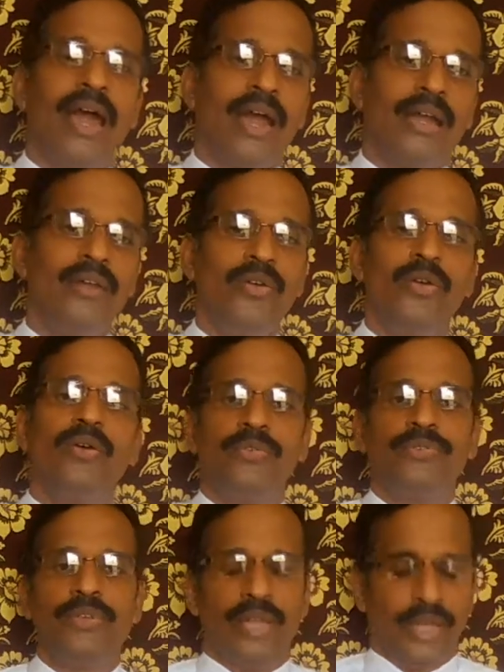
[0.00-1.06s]

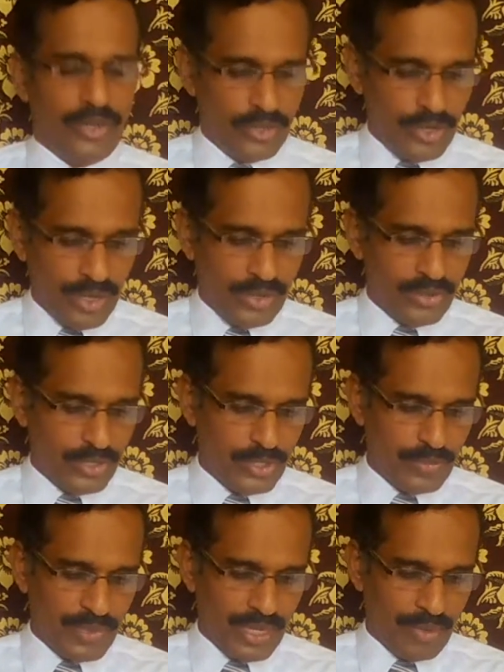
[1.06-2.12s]
unlawful
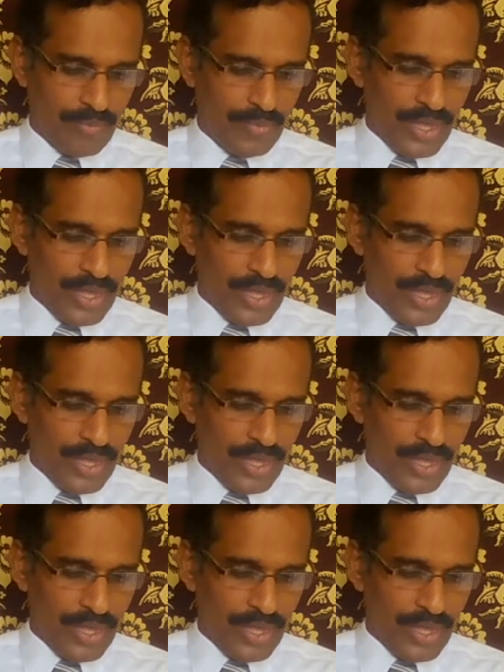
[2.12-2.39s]
enrichment.